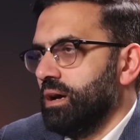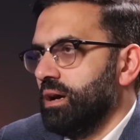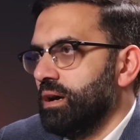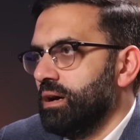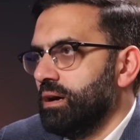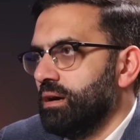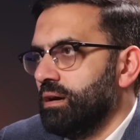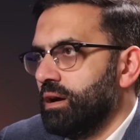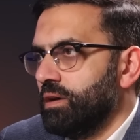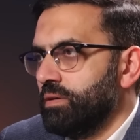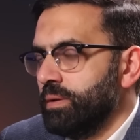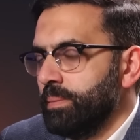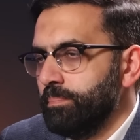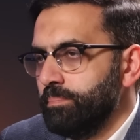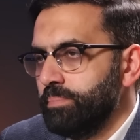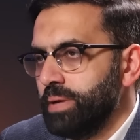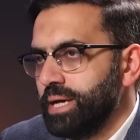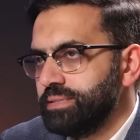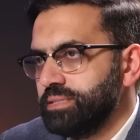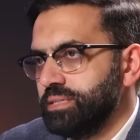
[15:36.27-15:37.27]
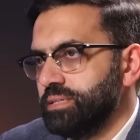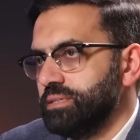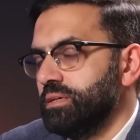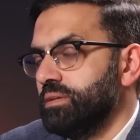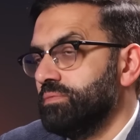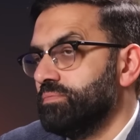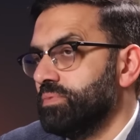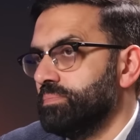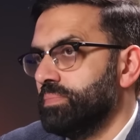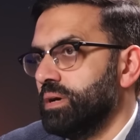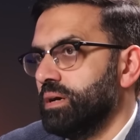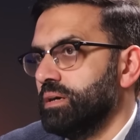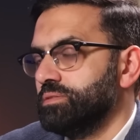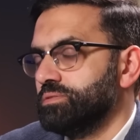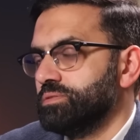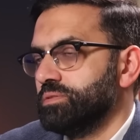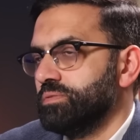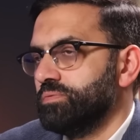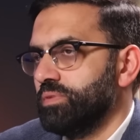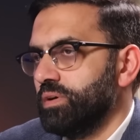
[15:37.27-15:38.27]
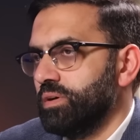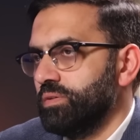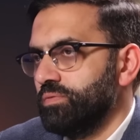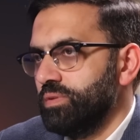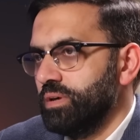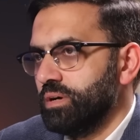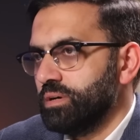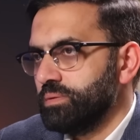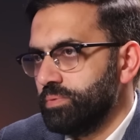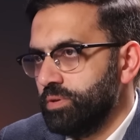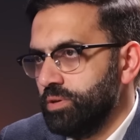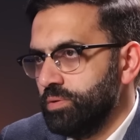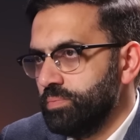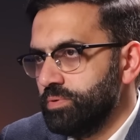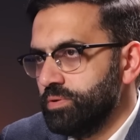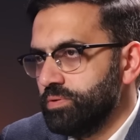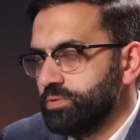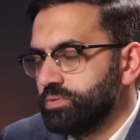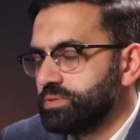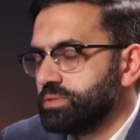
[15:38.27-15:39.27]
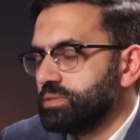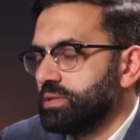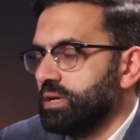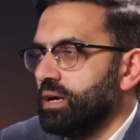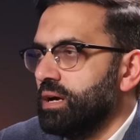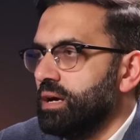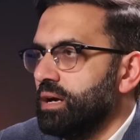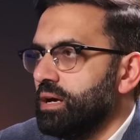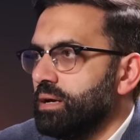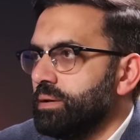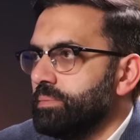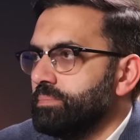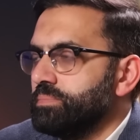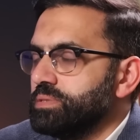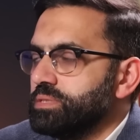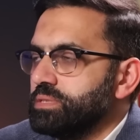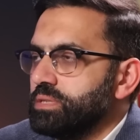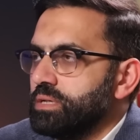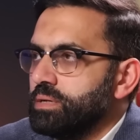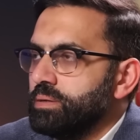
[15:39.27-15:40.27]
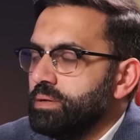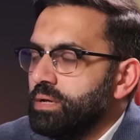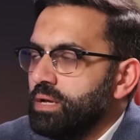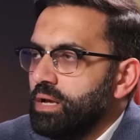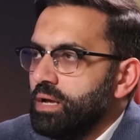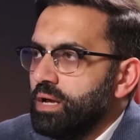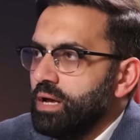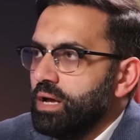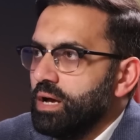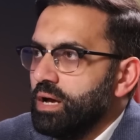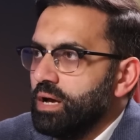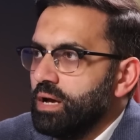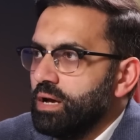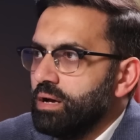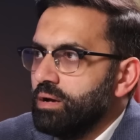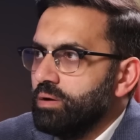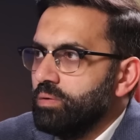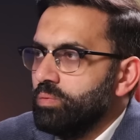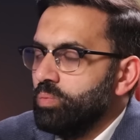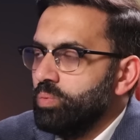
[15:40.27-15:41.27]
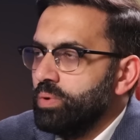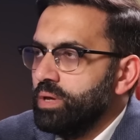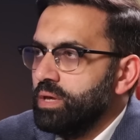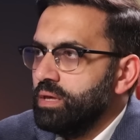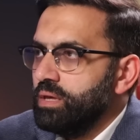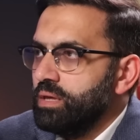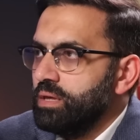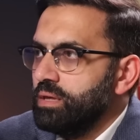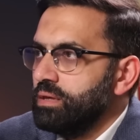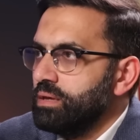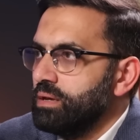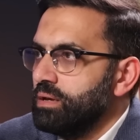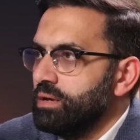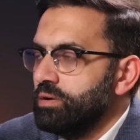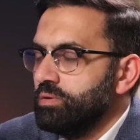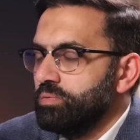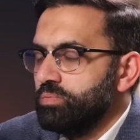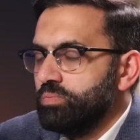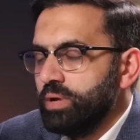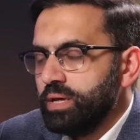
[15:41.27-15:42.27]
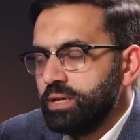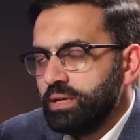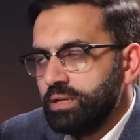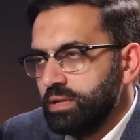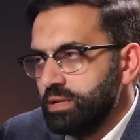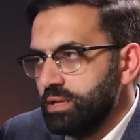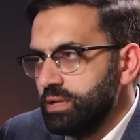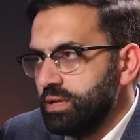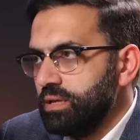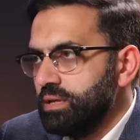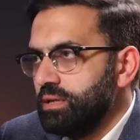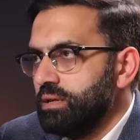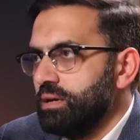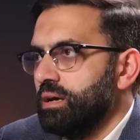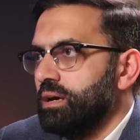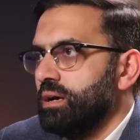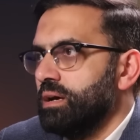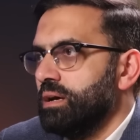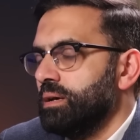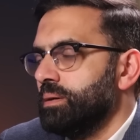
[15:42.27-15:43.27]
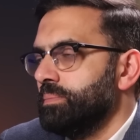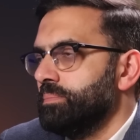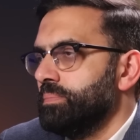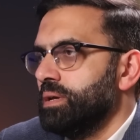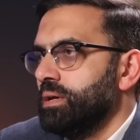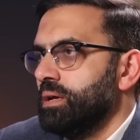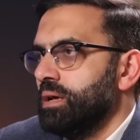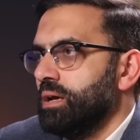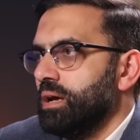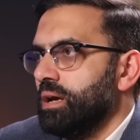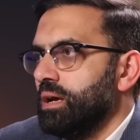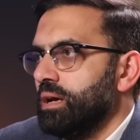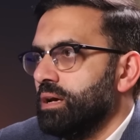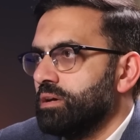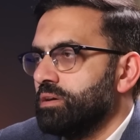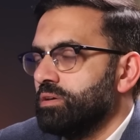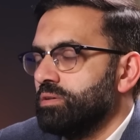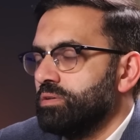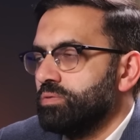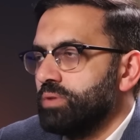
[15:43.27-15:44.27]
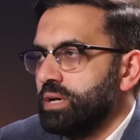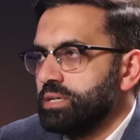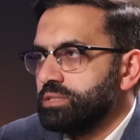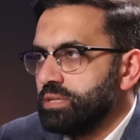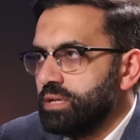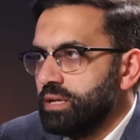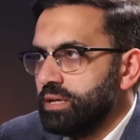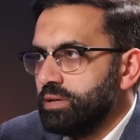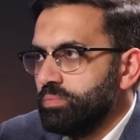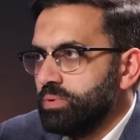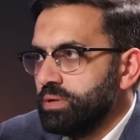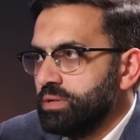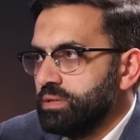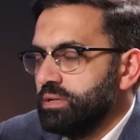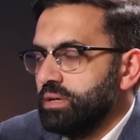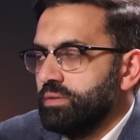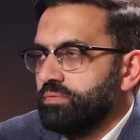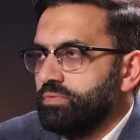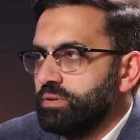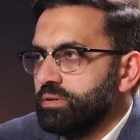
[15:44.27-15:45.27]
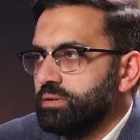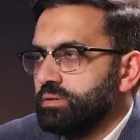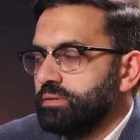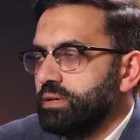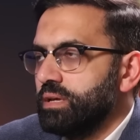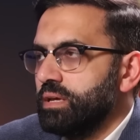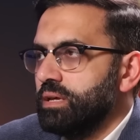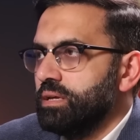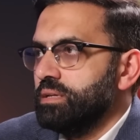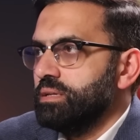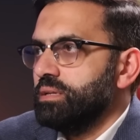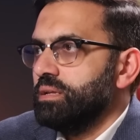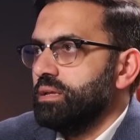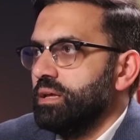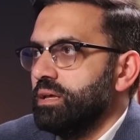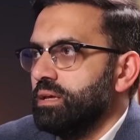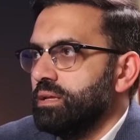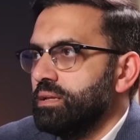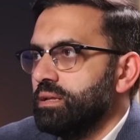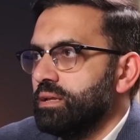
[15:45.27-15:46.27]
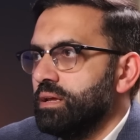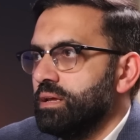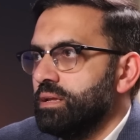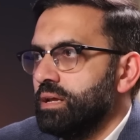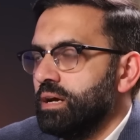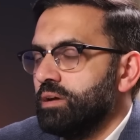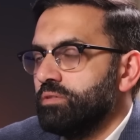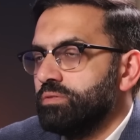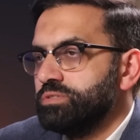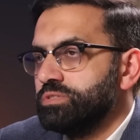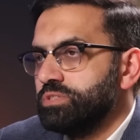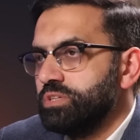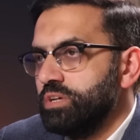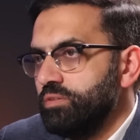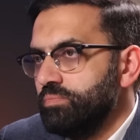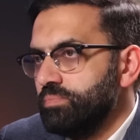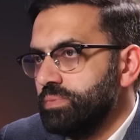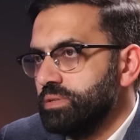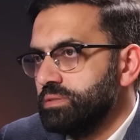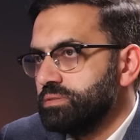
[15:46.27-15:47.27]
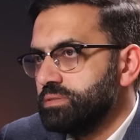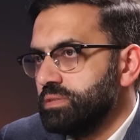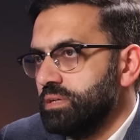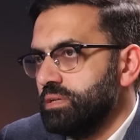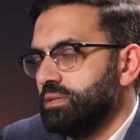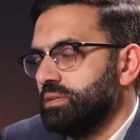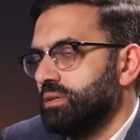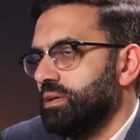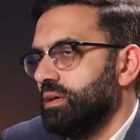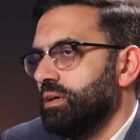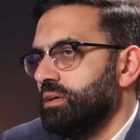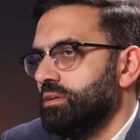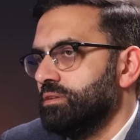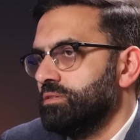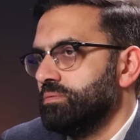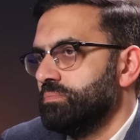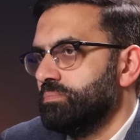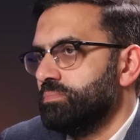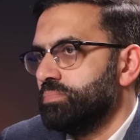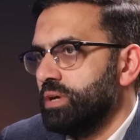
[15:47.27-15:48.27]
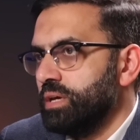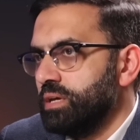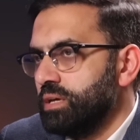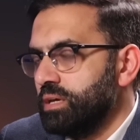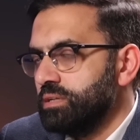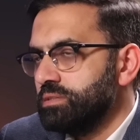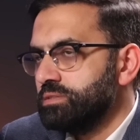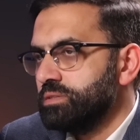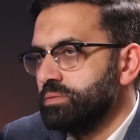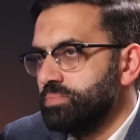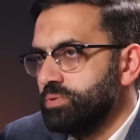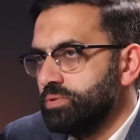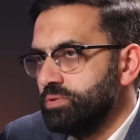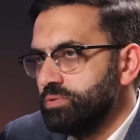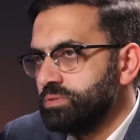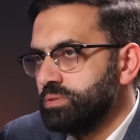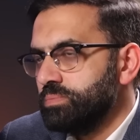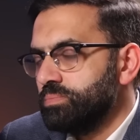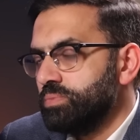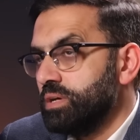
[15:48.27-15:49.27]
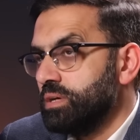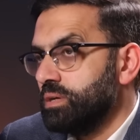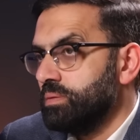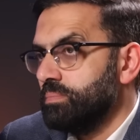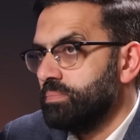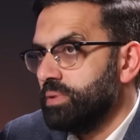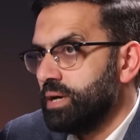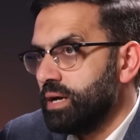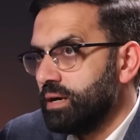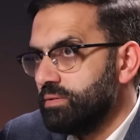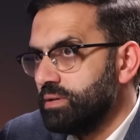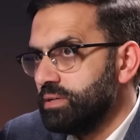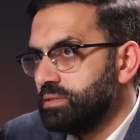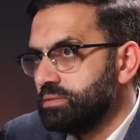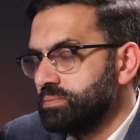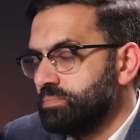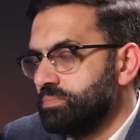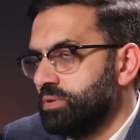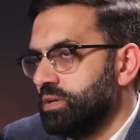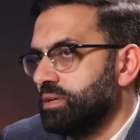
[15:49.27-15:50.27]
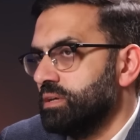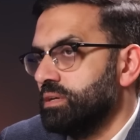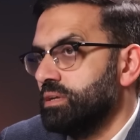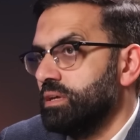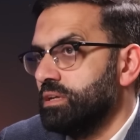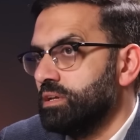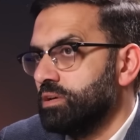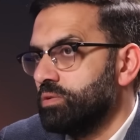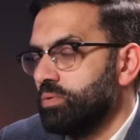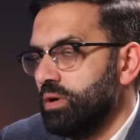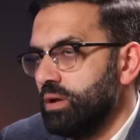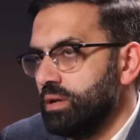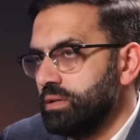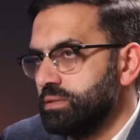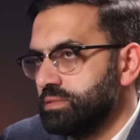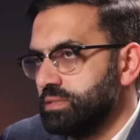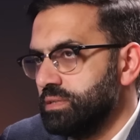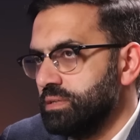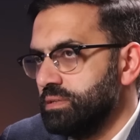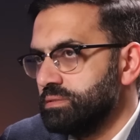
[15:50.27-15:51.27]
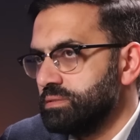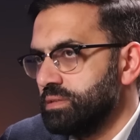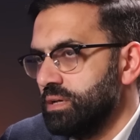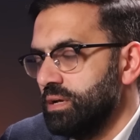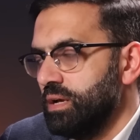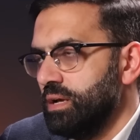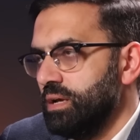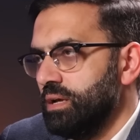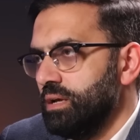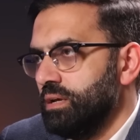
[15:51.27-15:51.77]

uh, are embedded in the minds of, of young pupils. And uh, uh, we regularly um, uh, congratulate one another in, in, in our achievements in, in breaking taboos and breaking barriers and breaking inequalities. Mm.